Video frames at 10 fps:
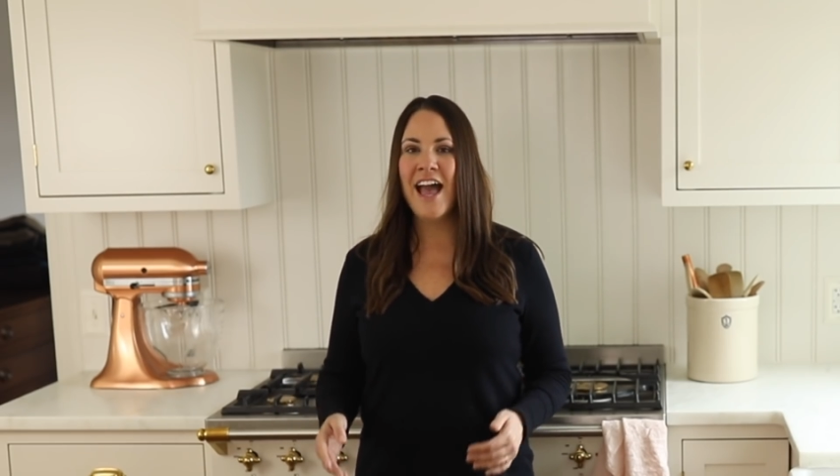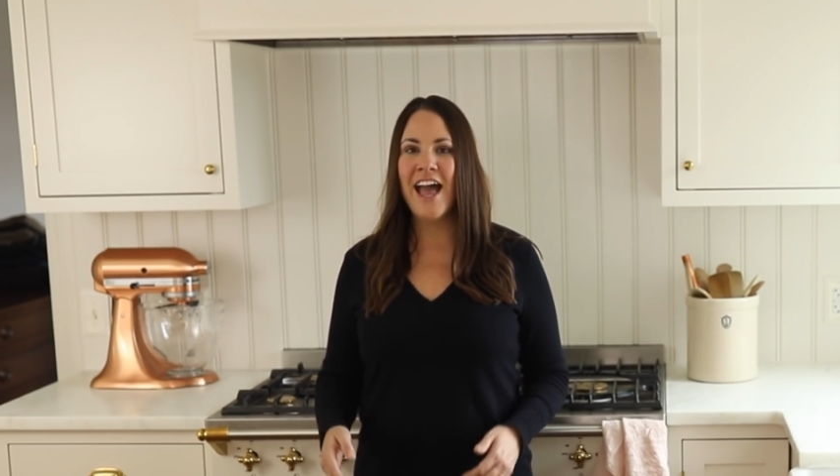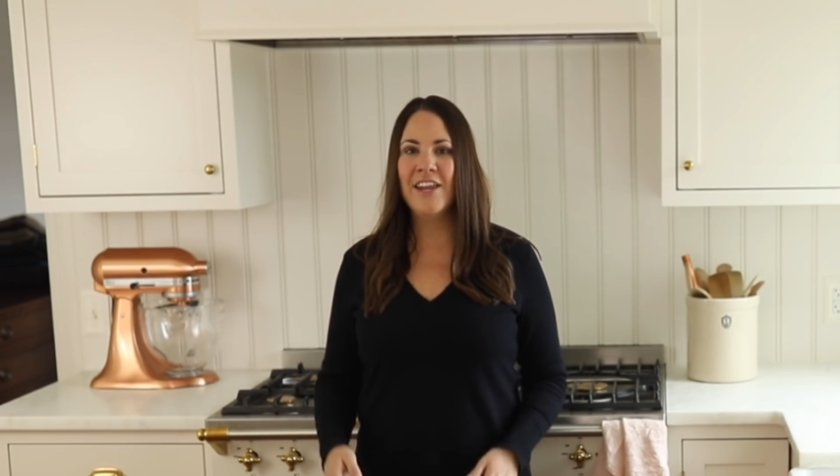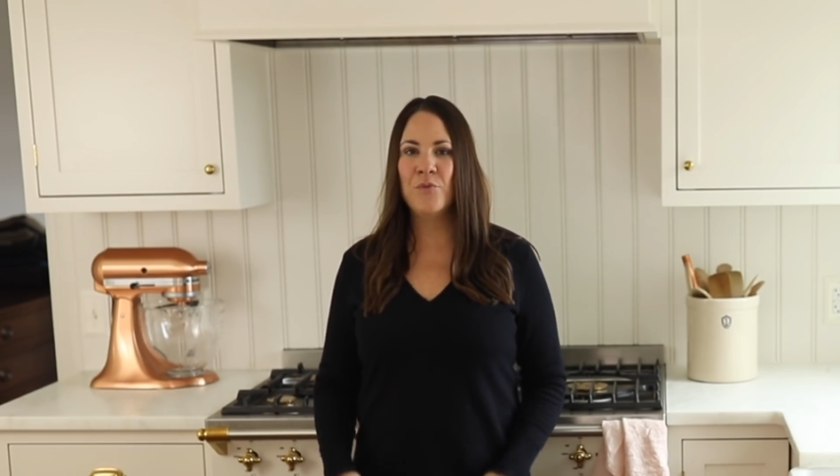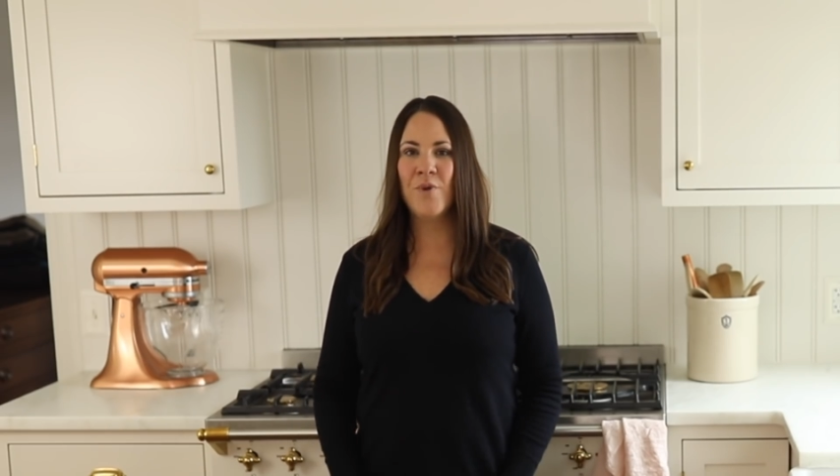
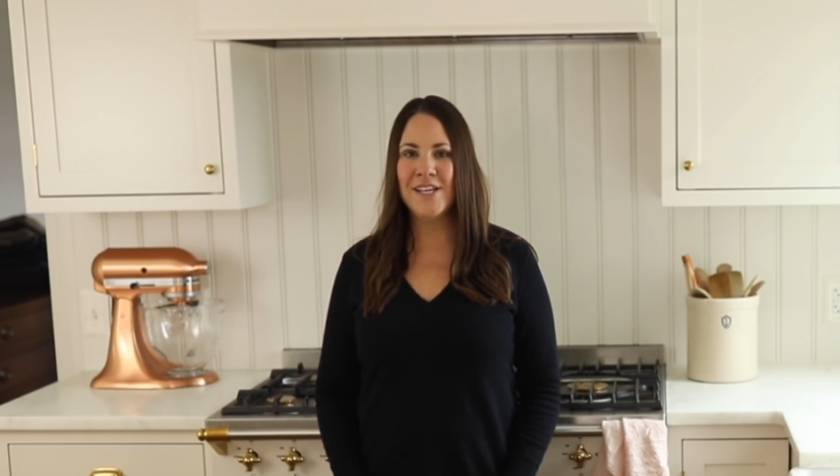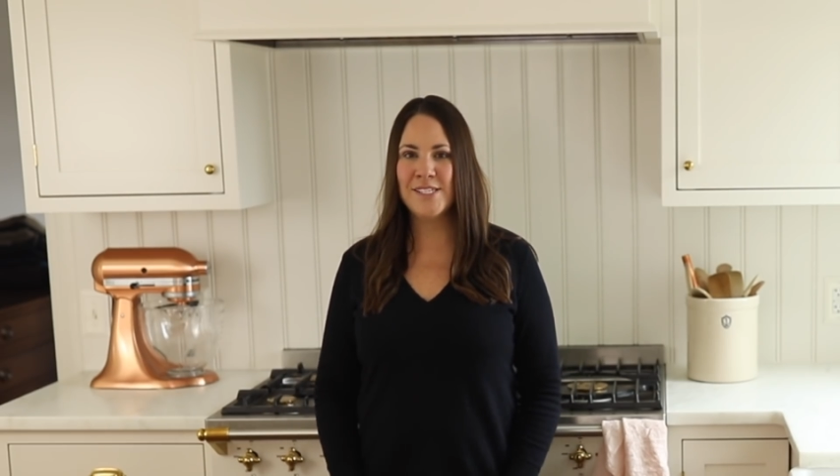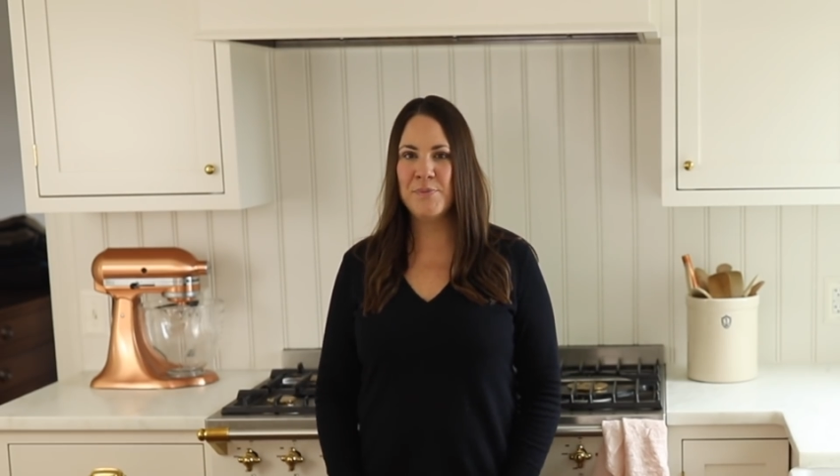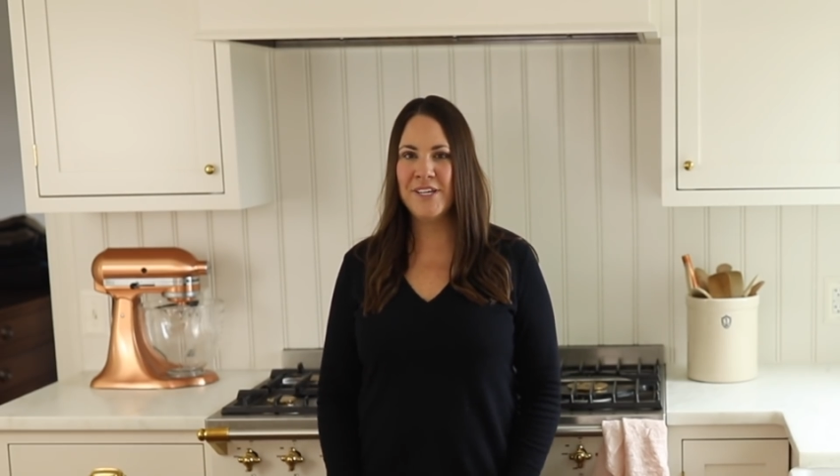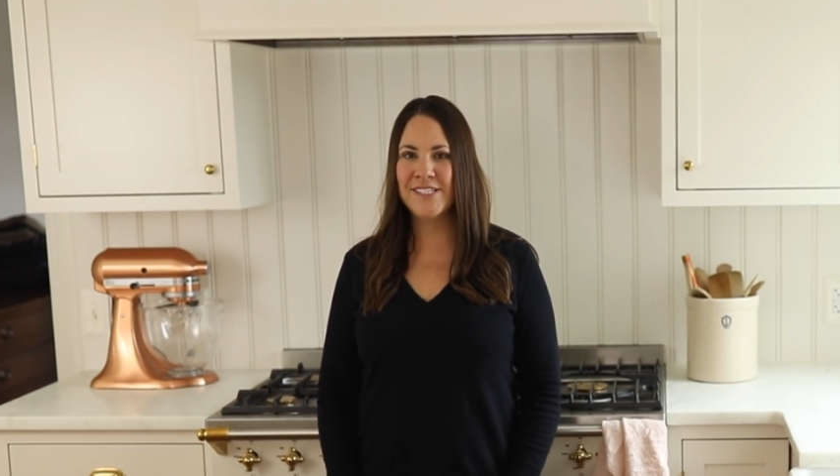and
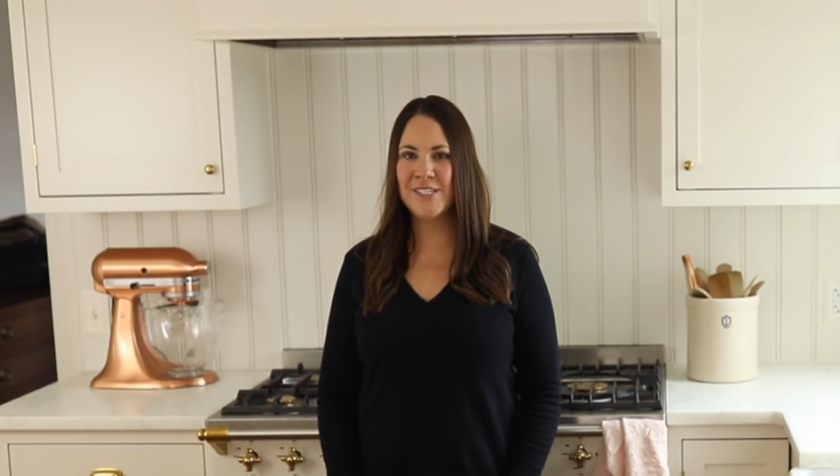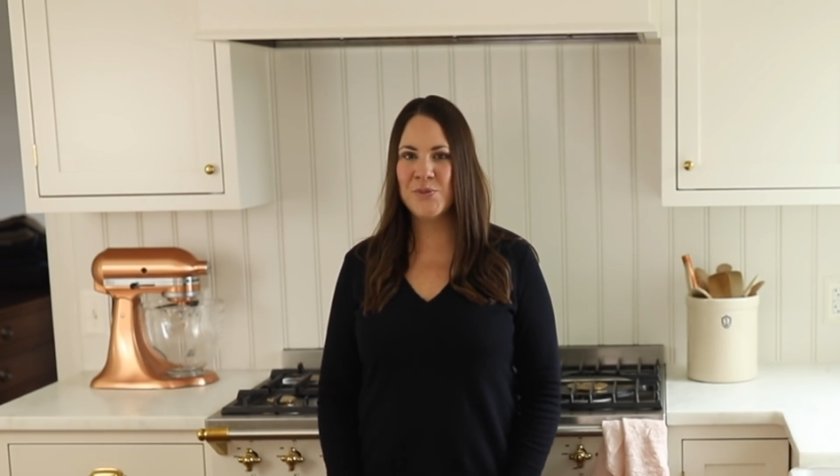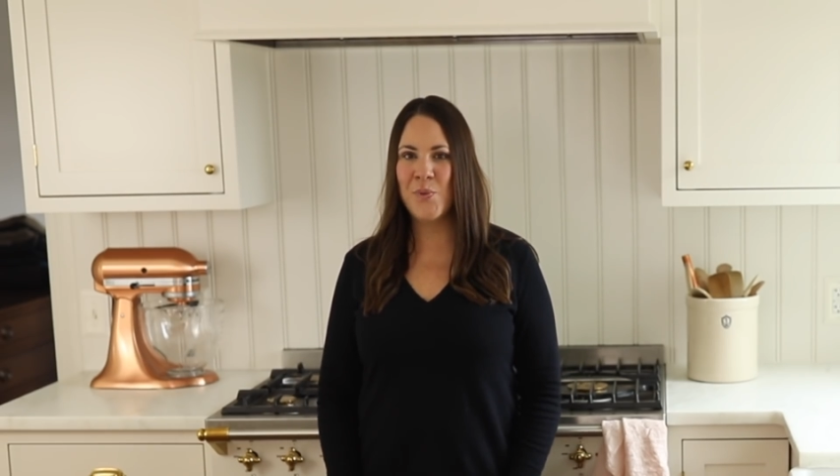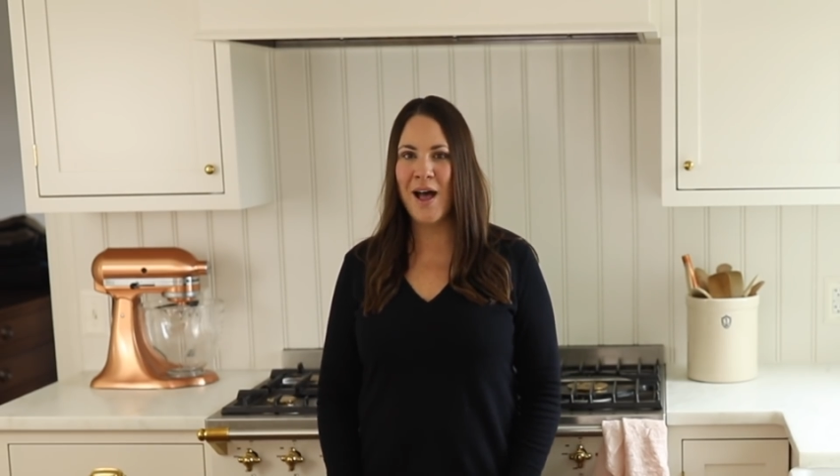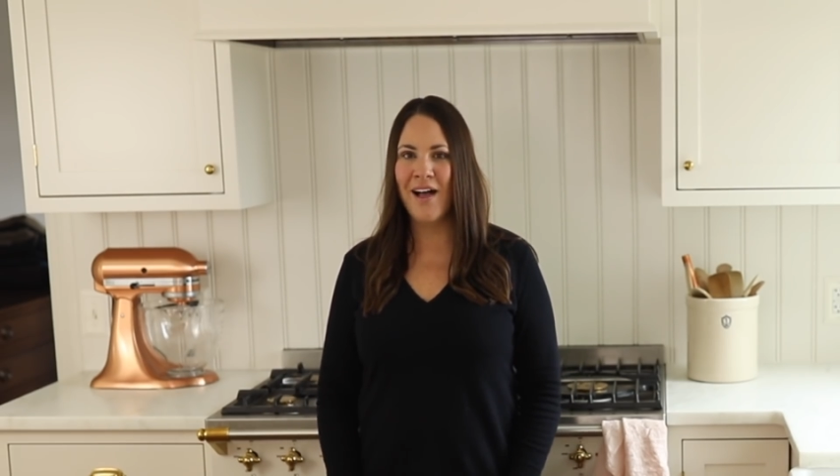recipes
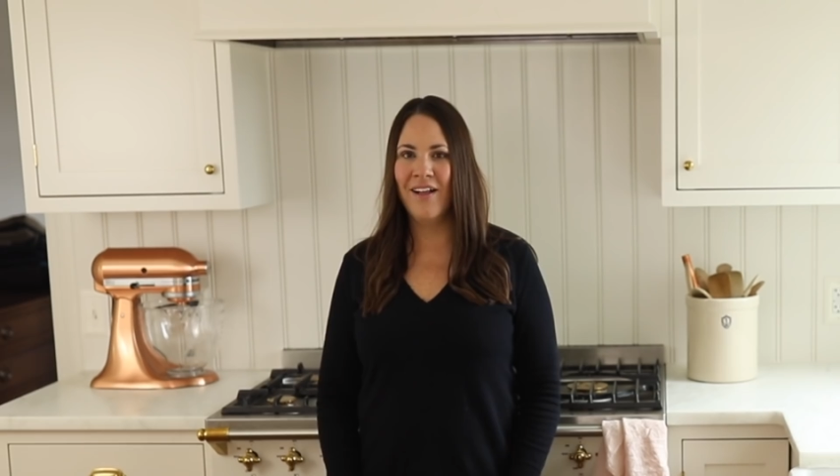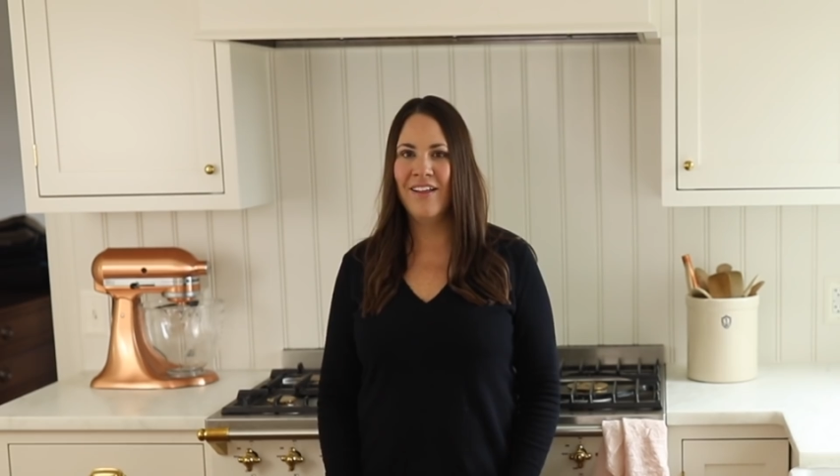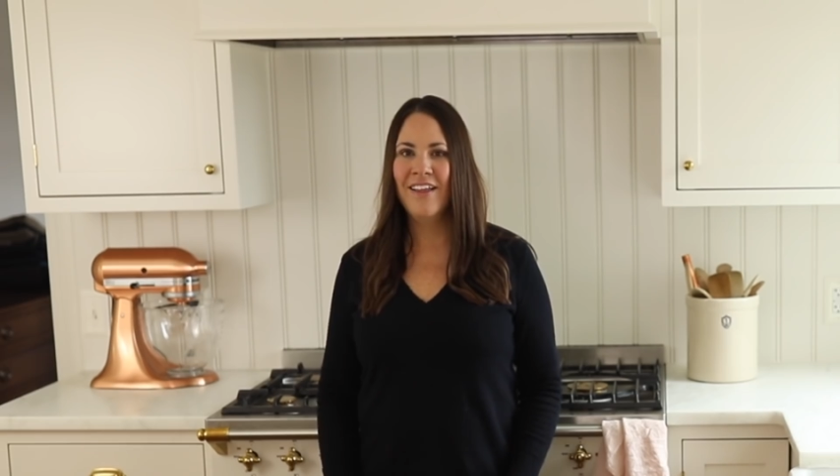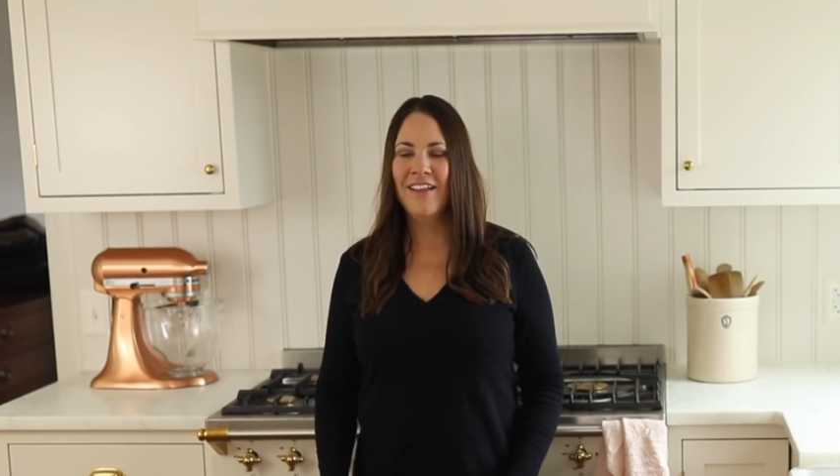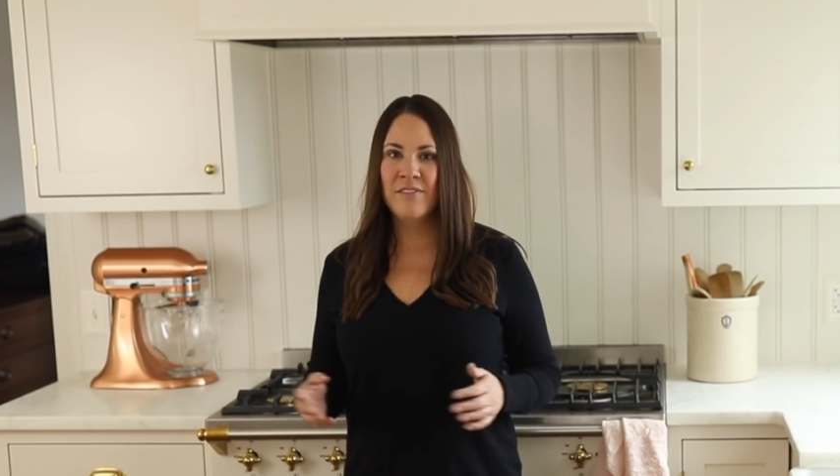as well.